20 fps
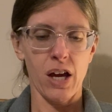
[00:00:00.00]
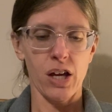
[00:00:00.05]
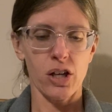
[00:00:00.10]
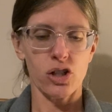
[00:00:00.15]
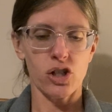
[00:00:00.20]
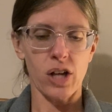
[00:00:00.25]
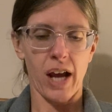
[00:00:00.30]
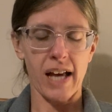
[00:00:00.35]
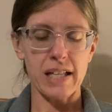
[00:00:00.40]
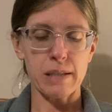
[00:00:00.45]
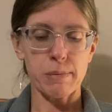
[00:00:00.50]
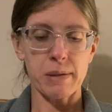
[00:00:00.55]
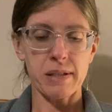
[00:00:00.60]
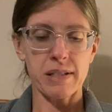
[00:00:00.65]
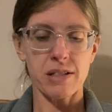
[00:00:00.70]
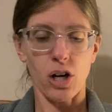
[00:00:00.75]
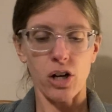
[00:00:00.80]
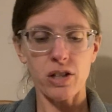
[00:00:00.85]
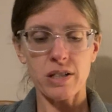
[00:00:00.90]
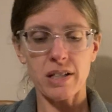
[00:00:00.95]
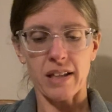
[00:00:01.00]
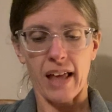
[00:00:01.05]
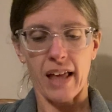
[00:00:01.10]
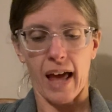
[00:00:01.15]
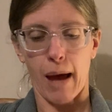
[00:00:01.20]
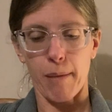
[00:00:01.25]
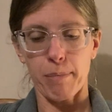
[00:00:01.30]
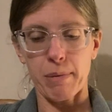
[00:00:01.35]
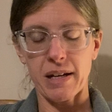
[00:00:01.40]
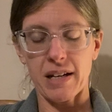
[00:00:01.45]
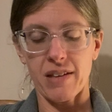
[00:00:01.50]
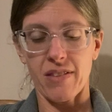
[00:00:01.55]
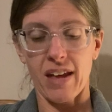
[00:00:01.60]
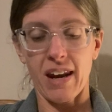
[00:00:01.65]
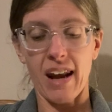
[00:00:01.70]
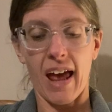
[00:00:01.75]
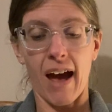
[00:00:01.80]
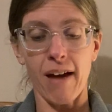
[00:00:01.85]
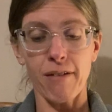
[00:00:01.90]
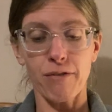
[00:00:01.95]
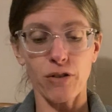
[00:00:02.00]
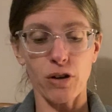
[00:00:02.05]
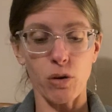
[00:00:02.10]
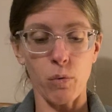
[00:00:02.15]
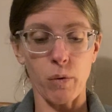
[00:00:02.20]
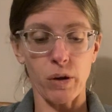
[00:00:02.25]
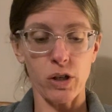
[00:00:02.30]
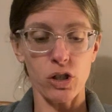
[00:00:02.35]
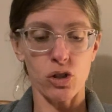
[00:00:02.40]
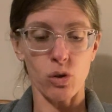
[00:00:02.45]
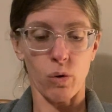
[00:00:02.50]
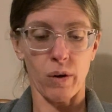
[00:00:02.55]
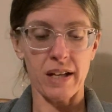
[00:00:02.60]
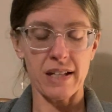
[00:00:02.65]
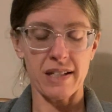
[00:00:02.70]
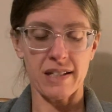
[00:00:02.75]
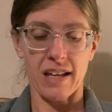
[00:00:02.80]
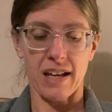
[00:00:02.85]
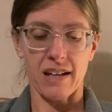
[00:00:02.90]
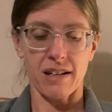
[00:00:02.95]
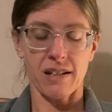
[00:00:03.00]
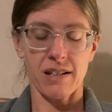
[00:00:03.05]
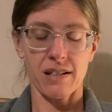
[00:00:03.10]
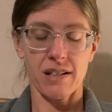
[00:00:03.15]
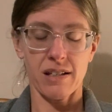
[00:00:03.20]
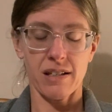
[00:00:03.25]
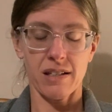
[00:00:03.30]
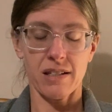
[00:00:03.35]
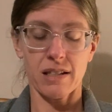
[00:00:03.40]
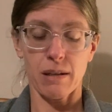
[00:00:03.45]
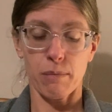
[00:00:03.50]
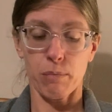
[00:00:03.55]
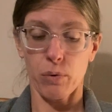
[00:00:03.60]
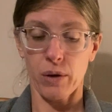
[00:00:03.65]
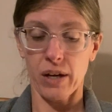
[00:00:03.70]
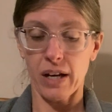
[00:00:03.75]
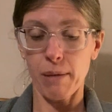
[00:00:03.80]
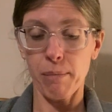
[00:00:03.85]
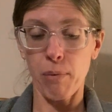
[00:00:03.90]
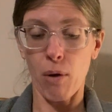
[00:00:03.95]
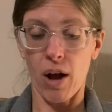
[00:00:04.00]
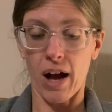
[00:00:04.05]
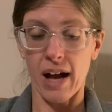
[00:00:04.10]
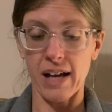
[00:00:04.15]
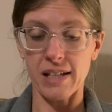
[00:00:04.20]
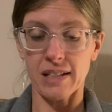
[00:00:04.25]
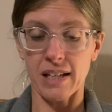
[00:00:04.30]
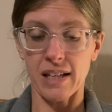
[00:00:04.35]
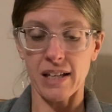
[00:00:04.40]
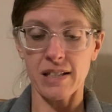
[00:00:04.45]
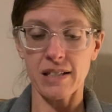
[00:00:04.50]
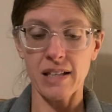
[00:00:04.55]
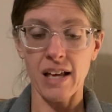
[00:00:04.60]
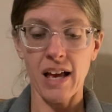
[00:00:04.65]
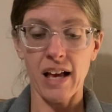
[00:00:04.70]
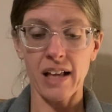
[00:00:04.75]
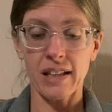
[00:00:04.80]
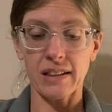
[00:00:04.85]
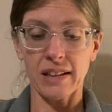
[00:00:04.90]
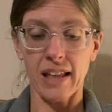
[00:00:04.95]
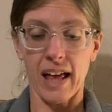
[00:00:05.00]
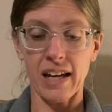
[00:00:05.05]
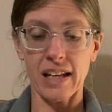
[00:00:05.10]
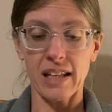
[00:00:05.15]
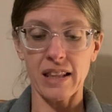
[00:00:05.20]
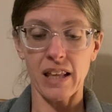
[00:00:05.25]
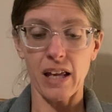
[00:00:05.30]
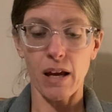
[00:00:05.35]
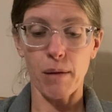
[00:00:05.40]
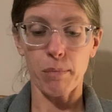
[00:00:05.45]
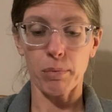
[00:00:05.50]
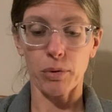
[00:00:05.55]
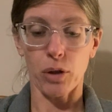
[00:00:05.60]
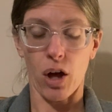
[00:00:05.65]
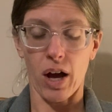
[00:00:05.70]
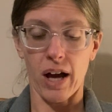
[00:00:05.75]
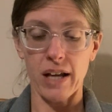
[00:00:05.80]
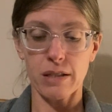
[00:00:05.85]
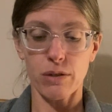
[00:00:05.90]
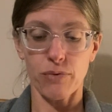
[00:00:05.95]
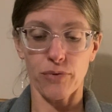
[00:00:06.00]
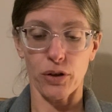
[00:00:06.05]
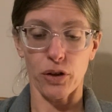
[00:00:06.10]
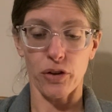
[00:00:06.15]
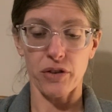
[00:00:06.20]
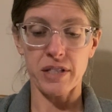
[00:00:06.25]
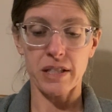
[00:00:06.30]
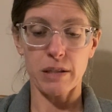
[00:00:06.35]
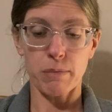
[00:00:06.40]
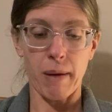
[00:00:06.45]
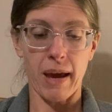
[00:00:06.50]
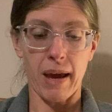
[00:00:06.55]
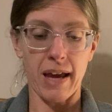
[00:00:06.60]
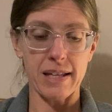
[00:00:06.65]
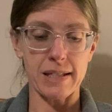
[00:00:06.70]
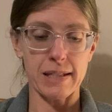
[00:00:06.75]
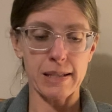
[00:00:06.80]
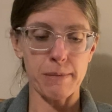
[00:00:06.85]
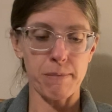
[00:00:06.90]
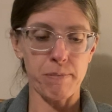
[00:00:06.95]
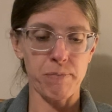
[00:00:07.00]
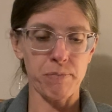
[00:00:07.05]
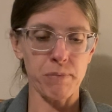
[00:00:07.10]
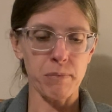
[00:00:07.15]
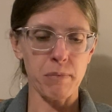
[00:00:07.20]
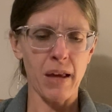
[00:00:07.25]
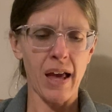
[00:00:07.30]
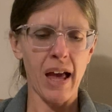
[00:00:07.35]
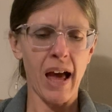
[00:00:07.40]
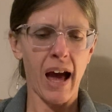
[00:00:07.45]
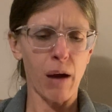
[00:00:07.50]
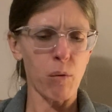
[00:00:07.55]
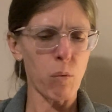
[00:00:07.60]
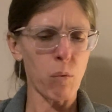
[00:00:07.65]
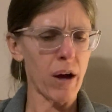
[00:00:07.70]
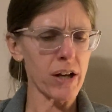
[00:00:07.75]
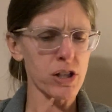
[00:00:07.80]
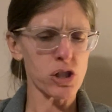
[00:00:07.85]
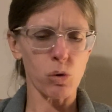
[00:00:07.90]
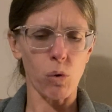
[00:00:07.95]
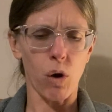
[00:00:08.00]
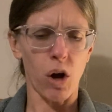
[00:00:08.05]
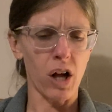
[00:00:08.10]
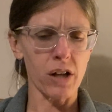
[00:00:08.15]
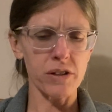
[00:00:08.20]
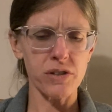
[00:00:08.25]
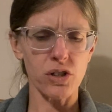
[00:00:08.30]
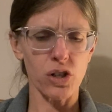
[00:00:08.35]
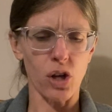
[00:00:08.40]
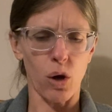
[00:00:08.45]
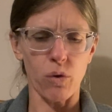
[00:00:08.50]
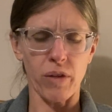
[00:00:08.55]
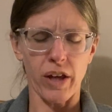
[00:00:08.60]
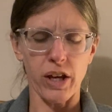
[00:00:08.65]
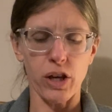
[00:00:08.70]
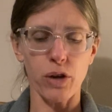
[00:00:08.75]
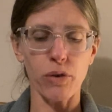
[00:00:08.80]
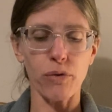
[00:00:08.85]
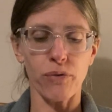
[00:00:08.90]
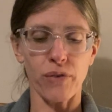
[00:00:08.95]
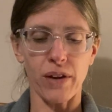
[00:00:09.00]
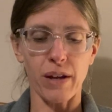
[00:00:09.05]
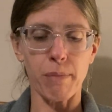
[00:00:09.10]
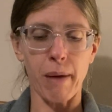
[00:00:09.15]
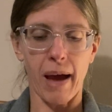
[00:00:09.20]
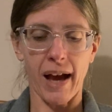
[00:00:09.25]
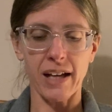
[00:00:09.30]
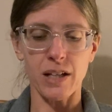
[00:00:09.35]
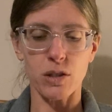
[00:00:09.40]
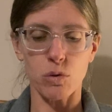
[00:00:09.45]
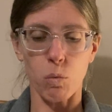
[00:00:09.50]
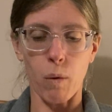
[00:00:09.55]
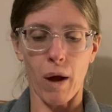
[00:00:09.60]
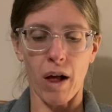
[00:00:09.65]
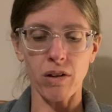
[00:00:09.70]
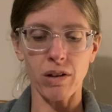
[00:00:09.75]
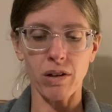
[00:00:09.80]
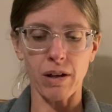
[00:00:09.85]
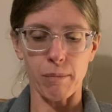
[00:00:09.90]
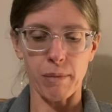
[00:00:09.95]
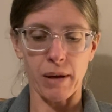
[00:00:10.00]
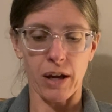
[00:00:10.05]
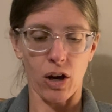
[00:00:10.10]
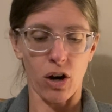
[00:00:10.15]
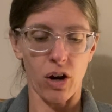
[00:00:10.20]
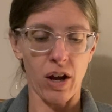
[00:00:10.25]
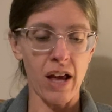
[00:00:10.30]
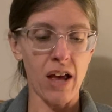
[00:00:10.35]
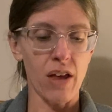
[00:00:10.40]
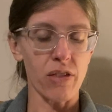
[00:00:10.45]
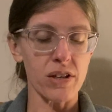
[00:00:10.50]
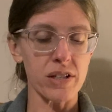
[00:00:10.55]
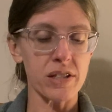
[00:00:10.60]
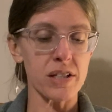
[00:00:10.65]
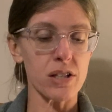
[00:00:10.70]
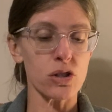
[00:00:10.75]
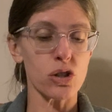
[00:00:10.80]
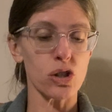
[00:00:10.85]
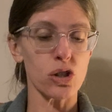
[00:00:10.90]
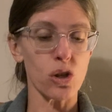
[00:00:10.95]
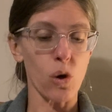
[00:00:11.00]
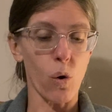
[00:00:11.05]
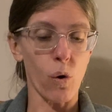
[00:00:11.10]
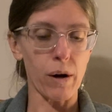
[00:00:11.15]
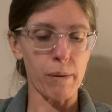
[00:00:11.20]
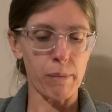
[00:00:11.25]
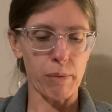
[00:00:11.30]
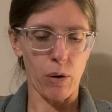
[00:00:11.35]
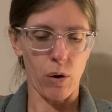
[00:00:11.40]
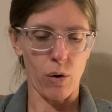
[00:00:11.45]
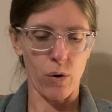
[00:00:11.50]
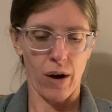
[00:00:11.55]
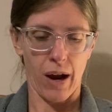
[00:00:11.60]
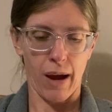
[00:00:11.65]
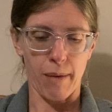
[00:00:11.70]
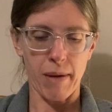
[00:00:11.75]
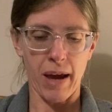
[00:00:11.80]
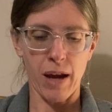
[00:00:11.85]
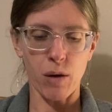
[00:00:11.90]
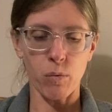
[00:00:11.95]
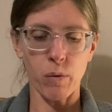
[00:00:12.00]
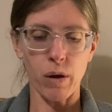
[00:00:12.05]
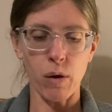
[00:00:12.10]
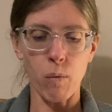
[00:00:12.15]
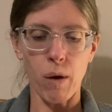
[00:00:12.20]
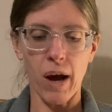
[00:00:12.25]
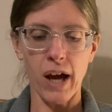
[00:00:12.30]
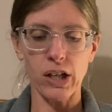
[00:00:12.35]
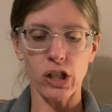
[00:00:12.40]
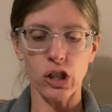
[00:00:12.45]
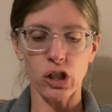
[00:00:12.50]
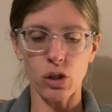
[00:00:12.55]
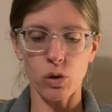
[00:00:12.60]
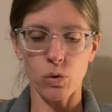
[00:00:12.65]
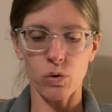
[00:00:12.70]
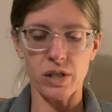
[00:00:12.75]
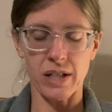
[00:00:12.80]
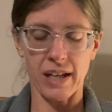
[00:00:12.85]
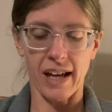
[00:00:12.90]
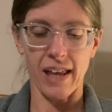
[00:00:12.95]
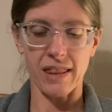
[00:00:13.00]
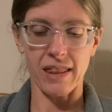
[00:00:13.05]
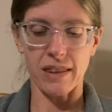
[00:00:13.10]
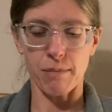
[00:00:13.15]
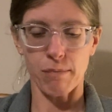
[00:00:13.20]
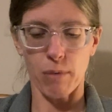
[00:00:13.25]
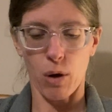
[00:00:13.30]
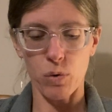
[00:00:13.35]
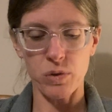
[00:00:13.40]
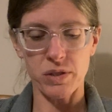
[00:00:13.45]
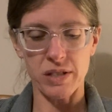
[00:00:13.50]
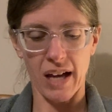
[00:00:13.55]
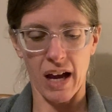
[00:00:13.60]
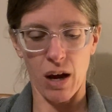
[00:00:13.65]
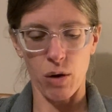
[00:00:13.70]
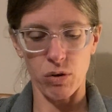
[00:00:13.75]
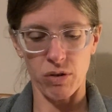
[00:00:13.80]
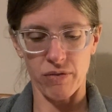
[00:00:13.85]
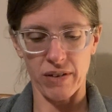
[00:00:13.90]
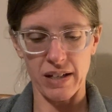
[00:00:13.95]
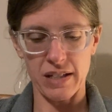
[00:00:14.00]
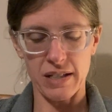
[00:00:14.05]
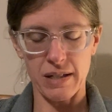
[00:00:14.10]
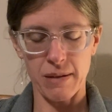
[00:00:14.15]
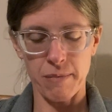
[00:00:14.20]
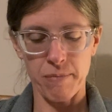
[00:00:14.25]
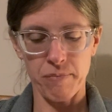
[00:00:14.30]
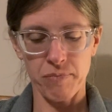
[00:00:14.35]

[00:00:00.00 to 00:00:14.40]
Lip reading: Jasmine starts clapping and then everyone joins in. Sabrina pauses, letting the applause fill the space. "I want you all to know that your feedback is welcome here. This is your program and we want you to get the most out of it."